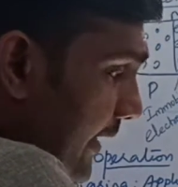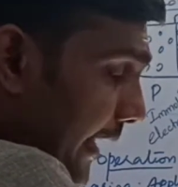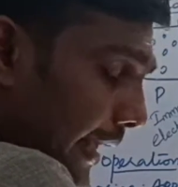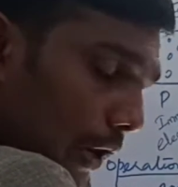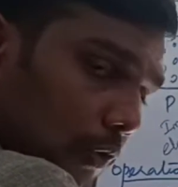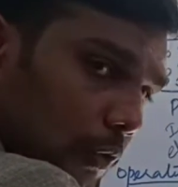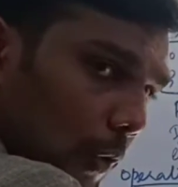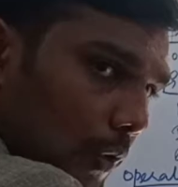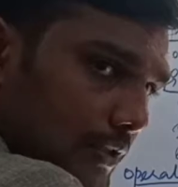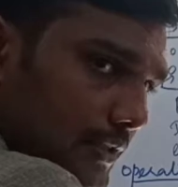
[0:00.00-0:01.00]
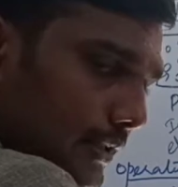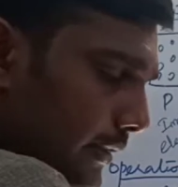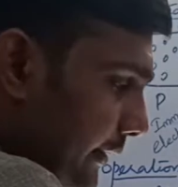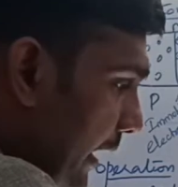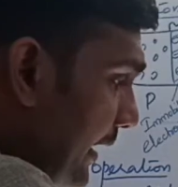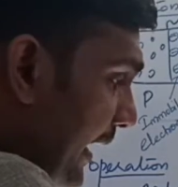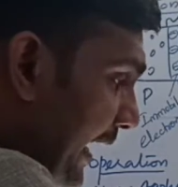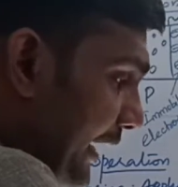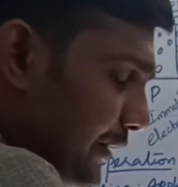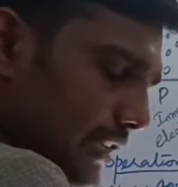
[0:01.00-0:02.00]
are electrons. They are
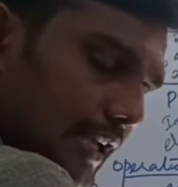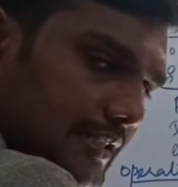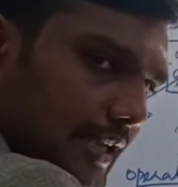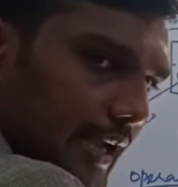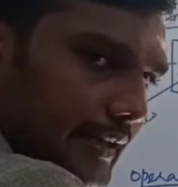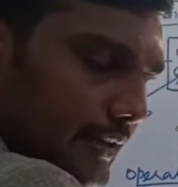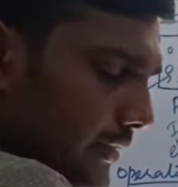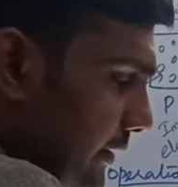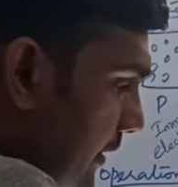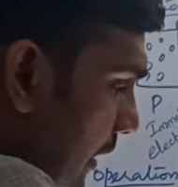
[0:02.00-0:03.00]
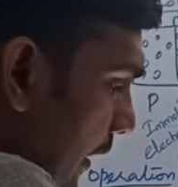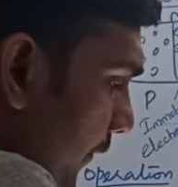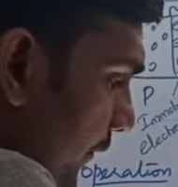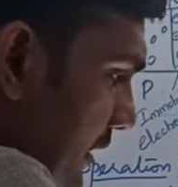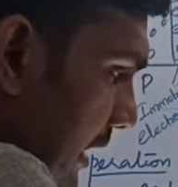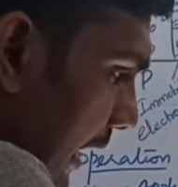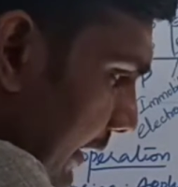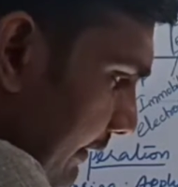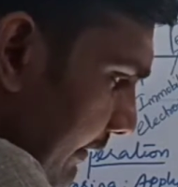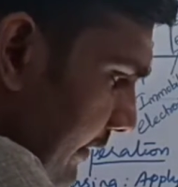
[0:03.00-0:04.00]
negative charge carriers which
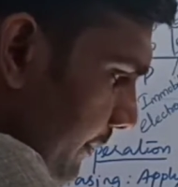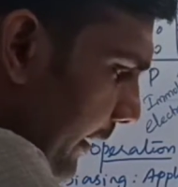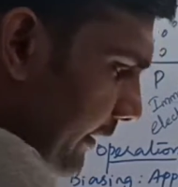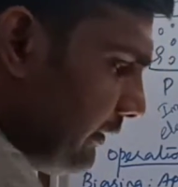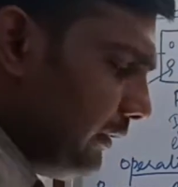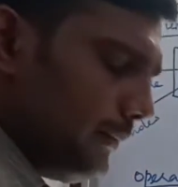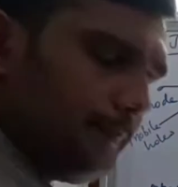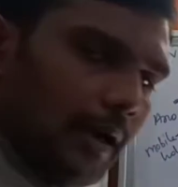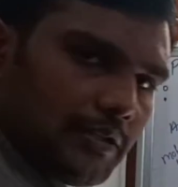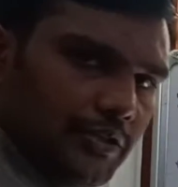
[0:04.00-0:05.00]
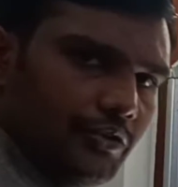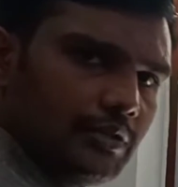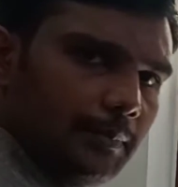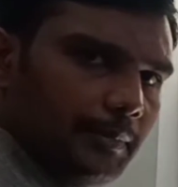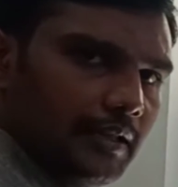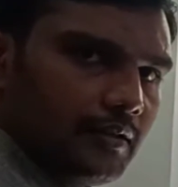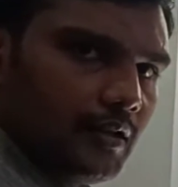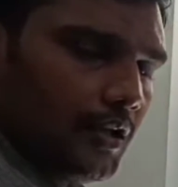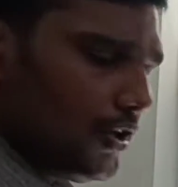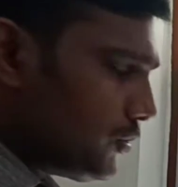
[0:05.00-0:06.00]
are attracted by the positive supply.
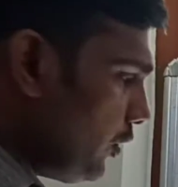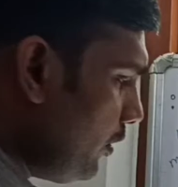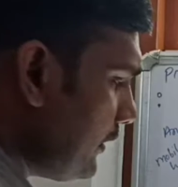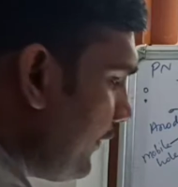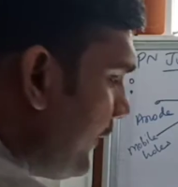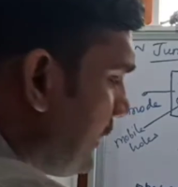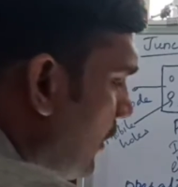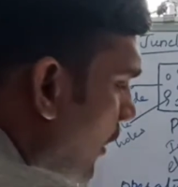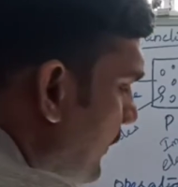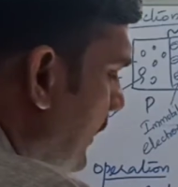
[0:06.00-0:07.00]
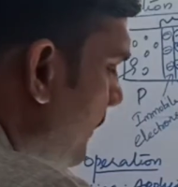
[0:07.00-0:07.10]
So the width of the